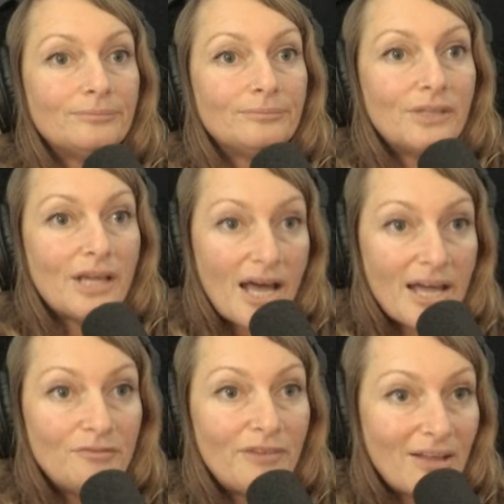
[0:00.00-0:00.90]
yeah,
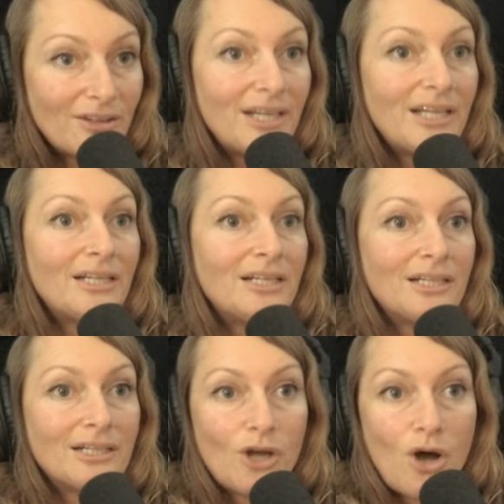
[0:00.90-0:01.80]
and validated and
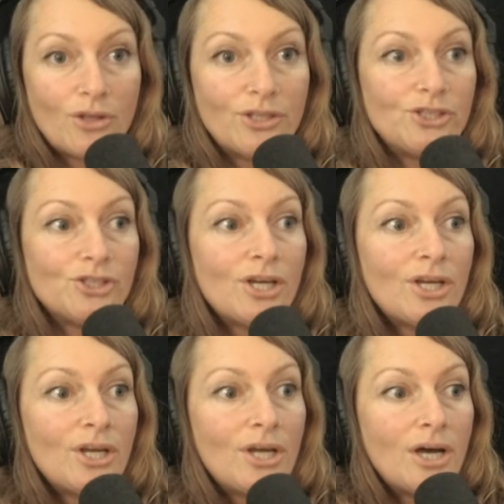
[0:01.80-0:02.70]
acknowledged
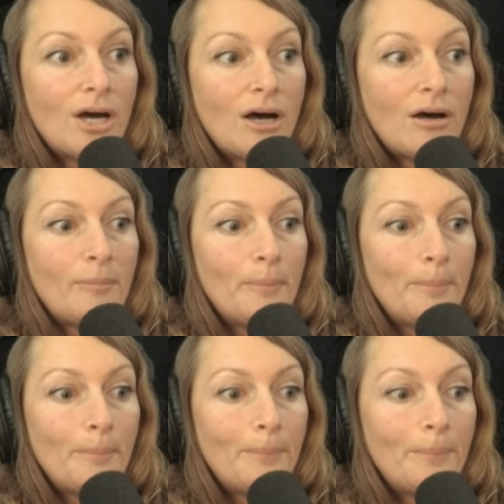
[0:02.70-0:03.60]
um,
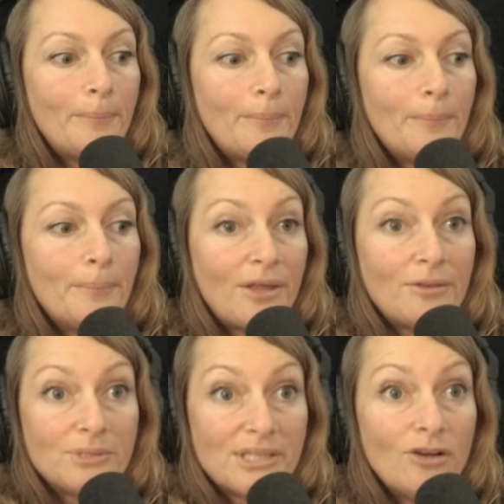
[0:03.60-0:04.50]
by
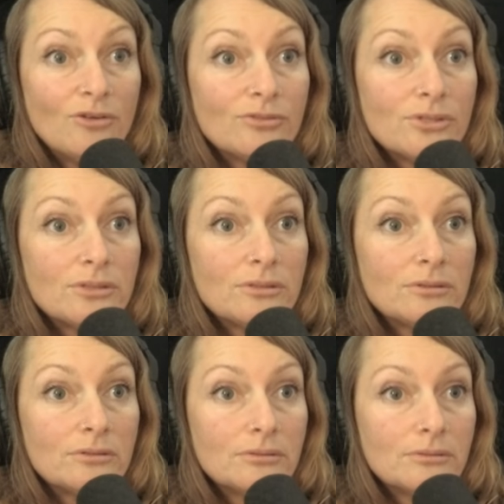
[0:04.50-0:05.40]
themselves.
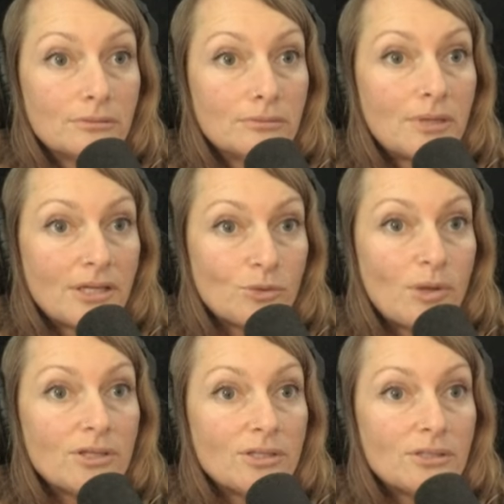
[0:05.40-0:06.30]
Yeah, as
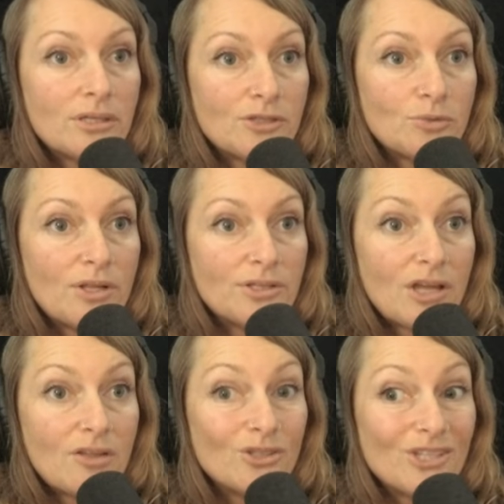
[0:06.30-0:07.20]
well as as well as
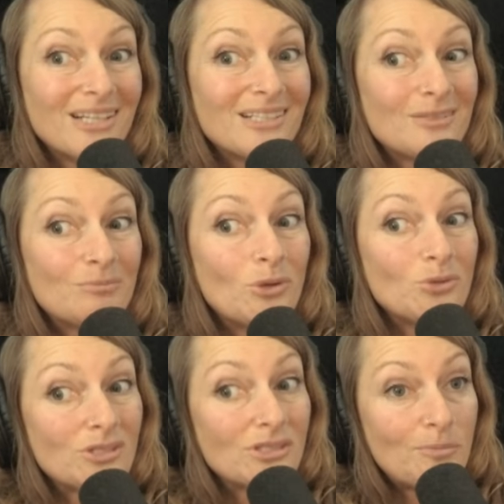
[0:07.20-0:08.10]
others, and as
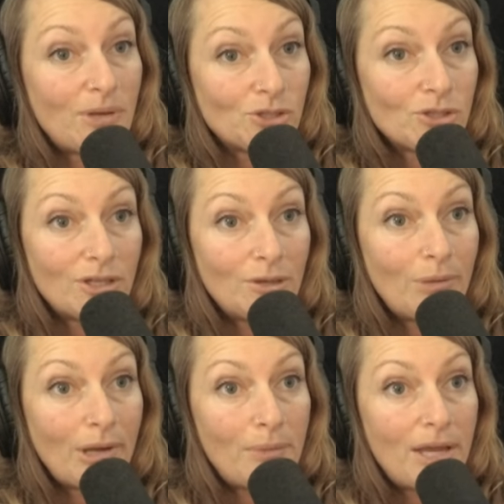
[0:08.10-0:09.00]
most especially
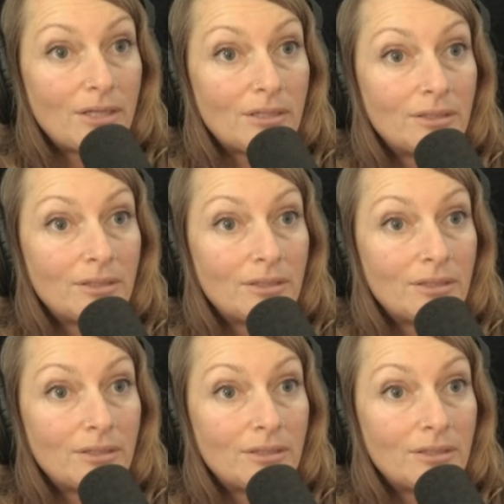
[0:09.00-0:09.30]
by men.